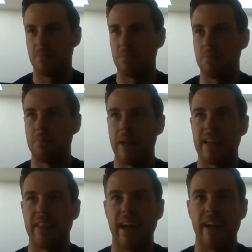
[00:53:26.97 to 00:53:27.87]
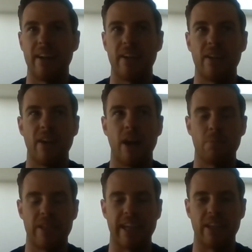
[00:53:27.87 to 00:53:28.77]
made that
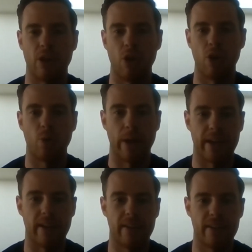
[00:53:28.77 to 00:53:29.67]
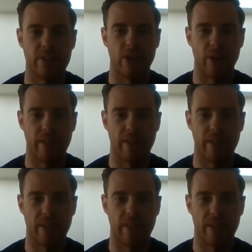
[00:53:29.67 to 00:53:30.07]
uptake a lot quicker. I think